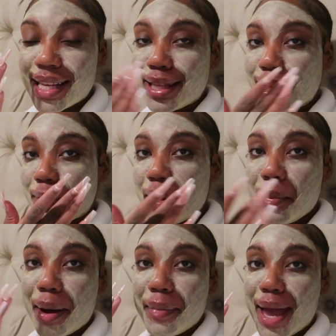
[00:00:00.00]
and then
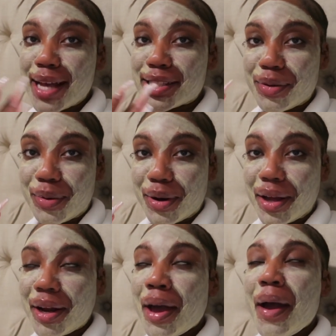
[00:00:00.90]
put my mask
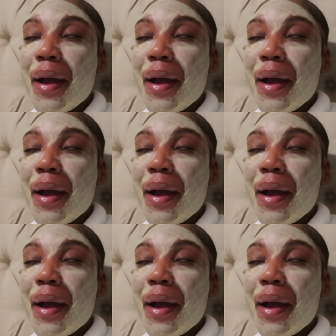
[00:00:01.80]
on